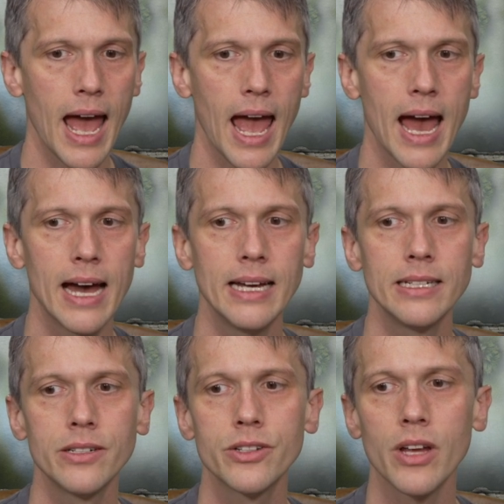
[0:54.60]

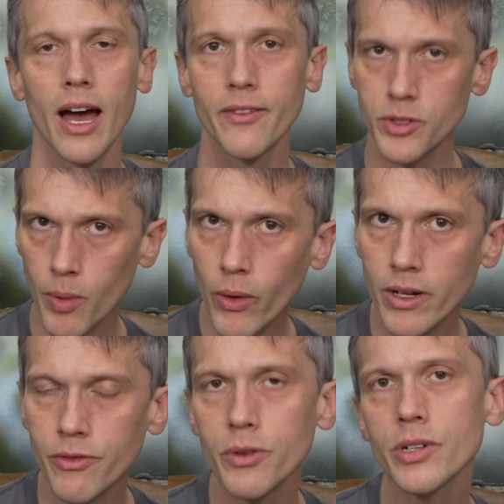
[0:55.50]
And I've
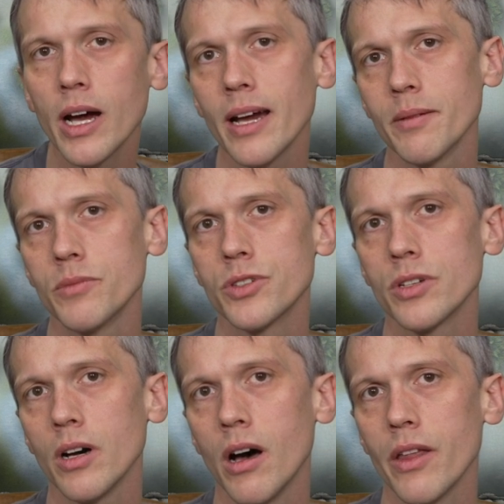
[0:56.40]
spoken a few
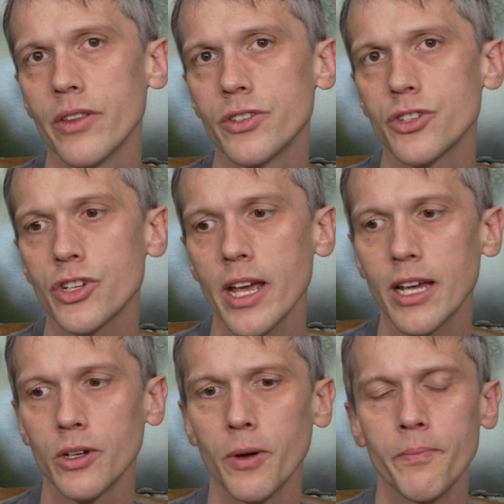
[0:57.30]
times on this
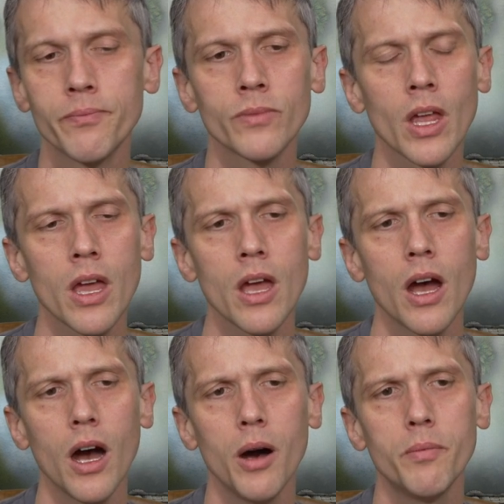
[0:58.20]
channel
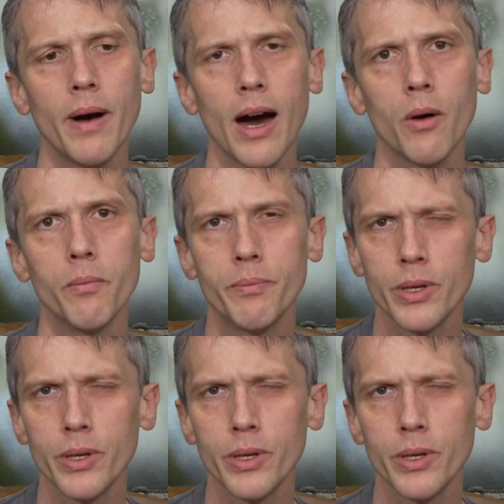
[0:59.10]
about